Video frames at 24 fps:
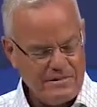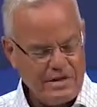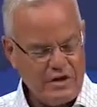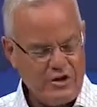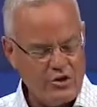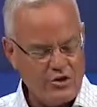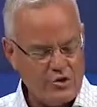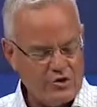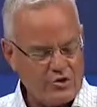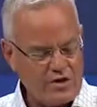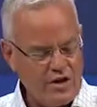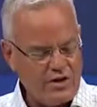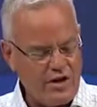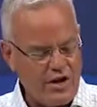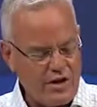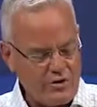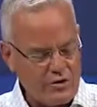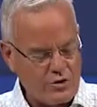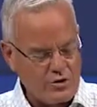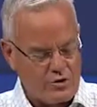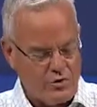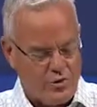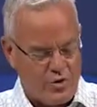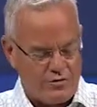Here's
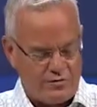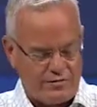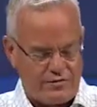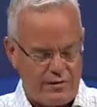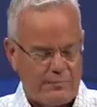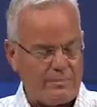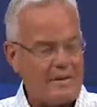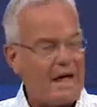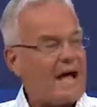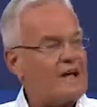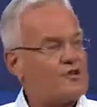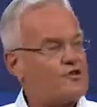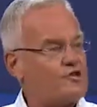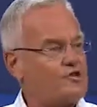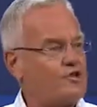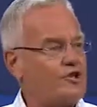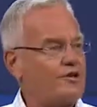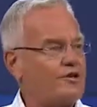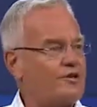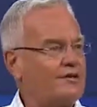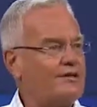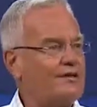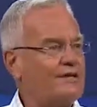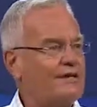another quote from last
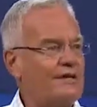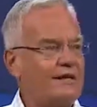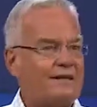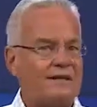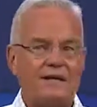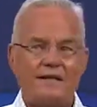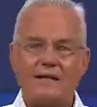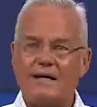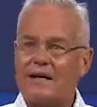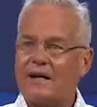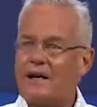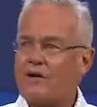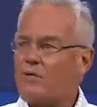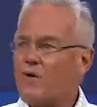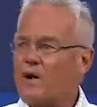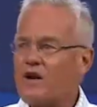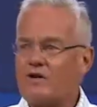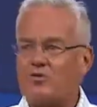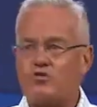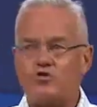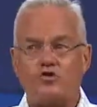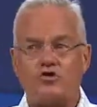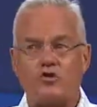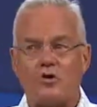year that I want
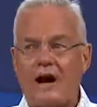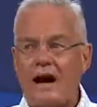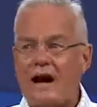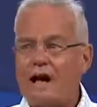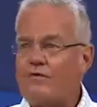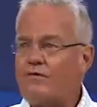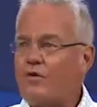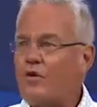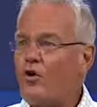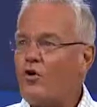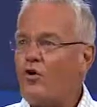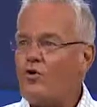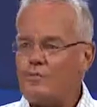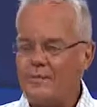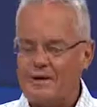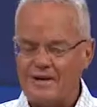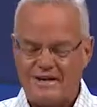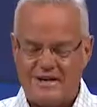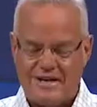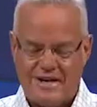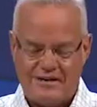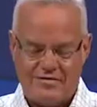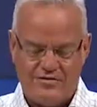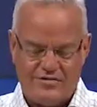to drive home
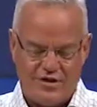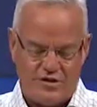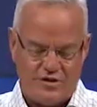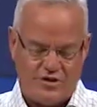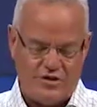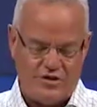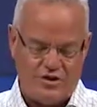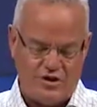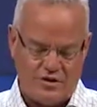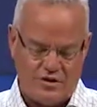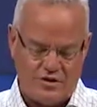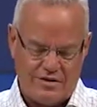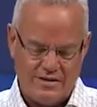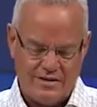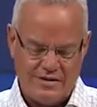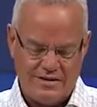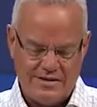again this year.